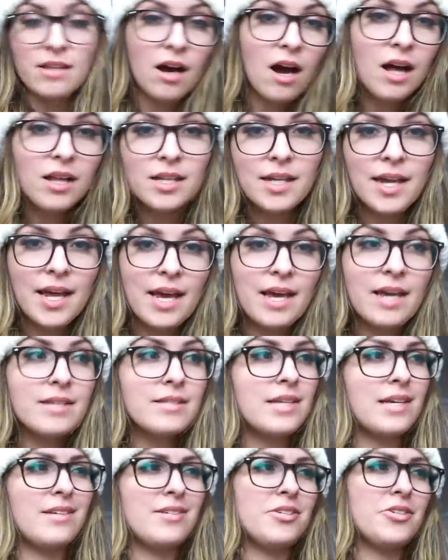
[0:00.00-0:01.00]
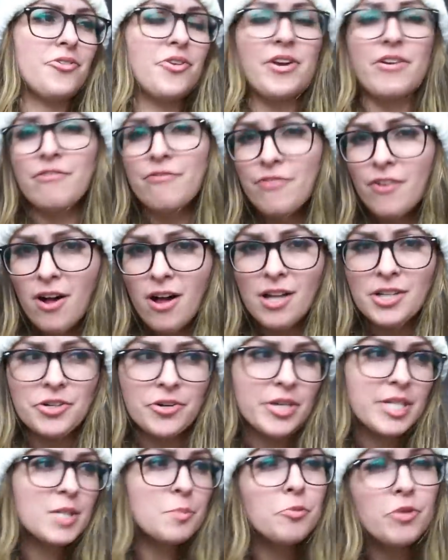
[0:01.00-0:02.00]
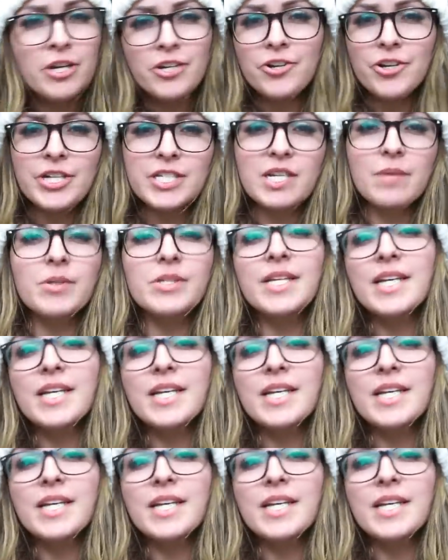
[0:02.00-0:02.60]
holidays, during fall, during spring, during summer.